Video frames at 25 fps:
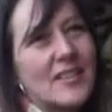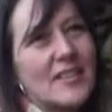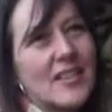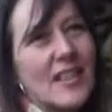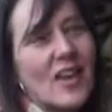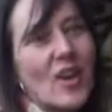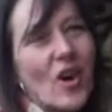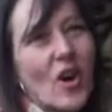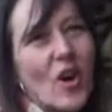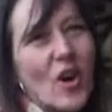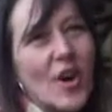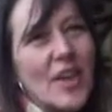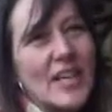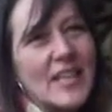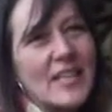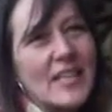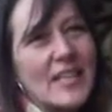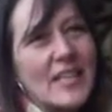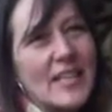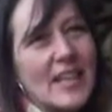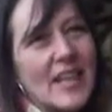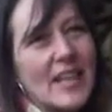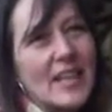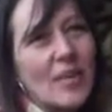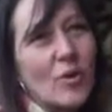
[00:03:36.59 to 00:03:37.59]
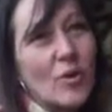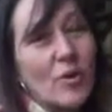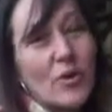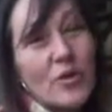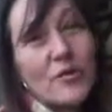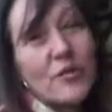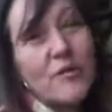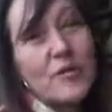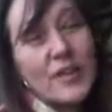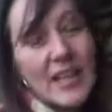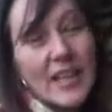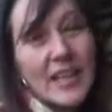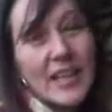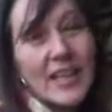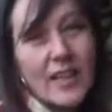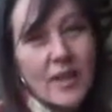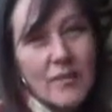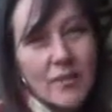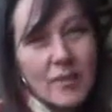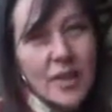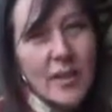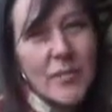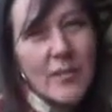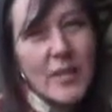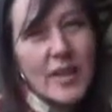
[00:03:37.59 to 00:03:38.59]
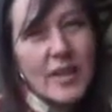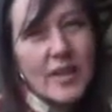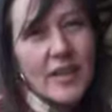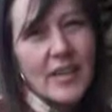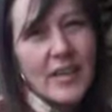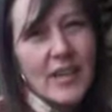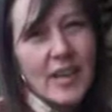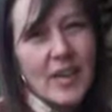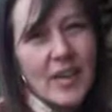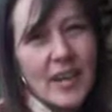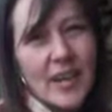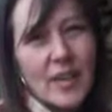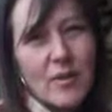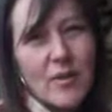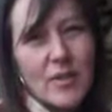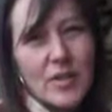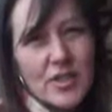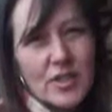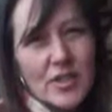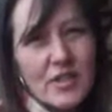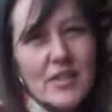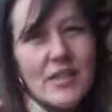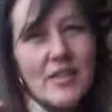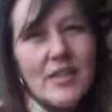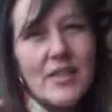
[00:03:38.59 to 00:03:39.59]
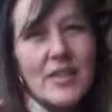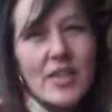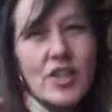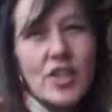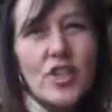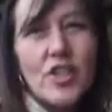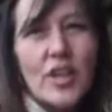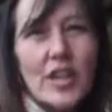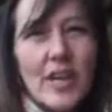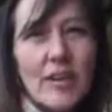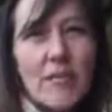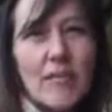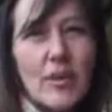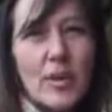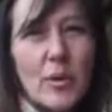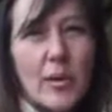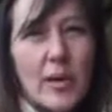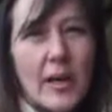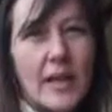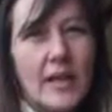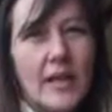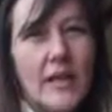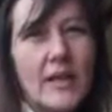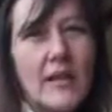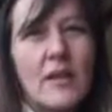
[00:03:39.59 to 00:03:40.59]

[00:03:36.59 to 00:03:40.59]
the idea or the feeling of community I had was just a dictionary one.